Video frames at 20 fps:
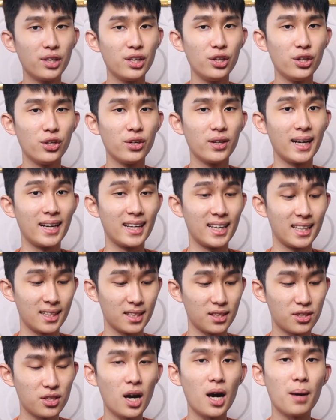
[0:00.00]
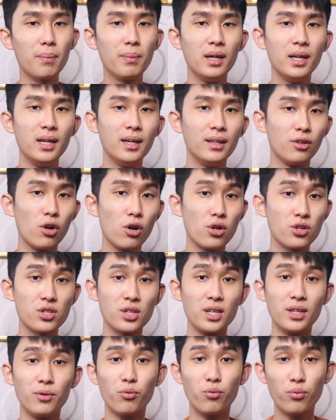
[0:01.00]
here, and at the top, there's
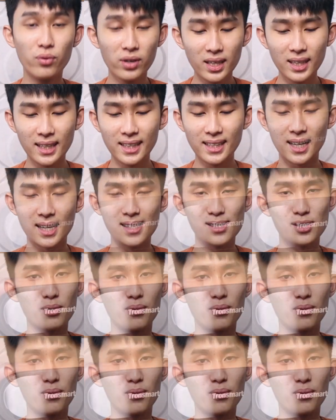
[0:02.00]
a really nice